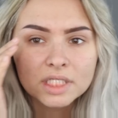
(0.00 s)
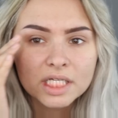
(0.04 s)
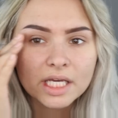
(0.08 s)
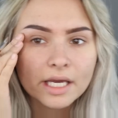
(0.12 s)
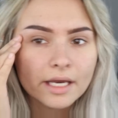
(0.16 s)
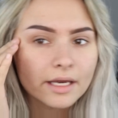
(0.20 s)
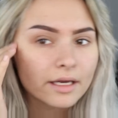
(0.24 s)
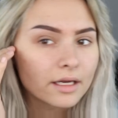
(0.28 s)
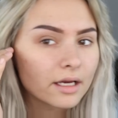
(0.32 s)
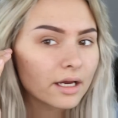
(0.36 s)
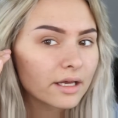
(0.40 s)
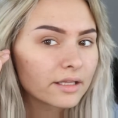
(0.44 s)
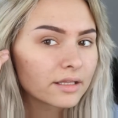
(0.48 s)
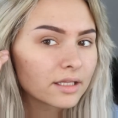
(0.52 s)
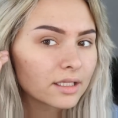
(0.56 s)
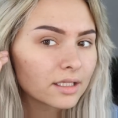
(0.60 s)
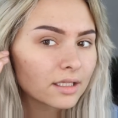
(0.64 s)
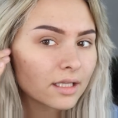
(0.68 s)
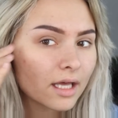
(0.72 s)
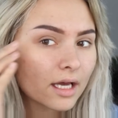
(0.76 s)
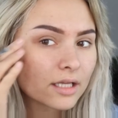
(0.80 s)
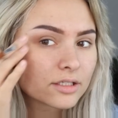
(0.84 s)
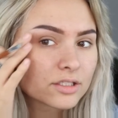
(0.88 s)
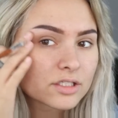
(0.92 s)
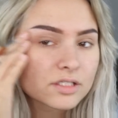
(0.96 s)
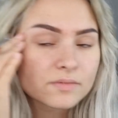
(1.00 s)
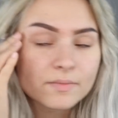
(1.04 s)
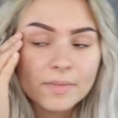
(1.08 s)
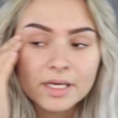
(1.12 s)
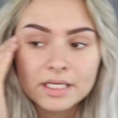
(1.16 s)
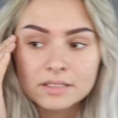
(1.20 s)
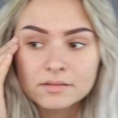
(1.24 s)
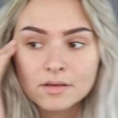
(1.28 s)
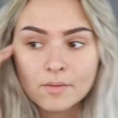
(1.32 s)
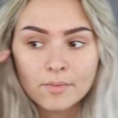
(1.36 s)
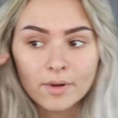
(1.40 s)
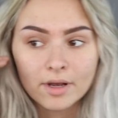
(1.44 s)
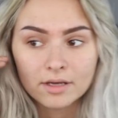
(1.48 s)
Okay, I think that just
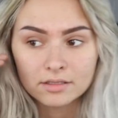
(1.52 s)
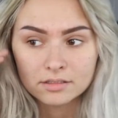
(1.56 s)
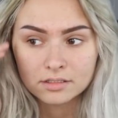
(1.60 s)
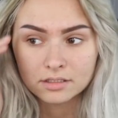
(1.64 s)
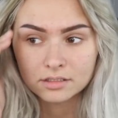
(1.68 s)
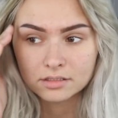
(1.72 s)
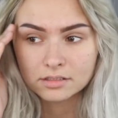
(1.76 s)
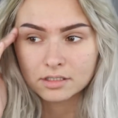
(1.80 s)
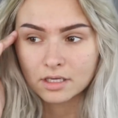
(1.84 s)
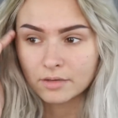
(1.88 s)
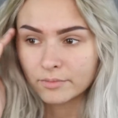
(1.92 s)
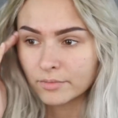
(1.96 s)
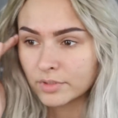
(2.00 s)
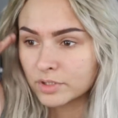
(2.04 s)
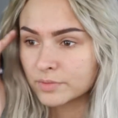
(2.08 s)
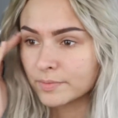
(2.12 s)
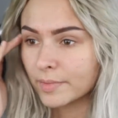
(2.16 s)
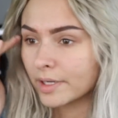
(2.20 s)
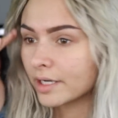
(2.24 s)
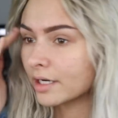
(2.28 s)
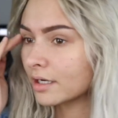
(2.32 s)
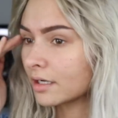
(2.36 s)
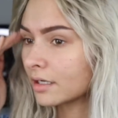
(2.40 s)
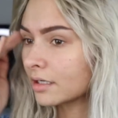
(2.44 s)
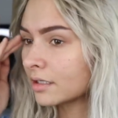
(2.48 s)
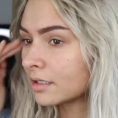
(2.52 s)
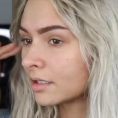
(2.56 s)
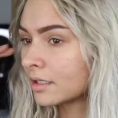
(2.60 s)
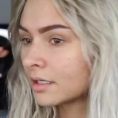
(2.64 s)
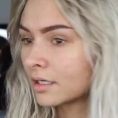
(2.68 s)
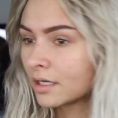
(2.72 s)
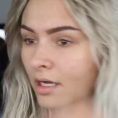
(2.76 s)
makes my brows look so much better.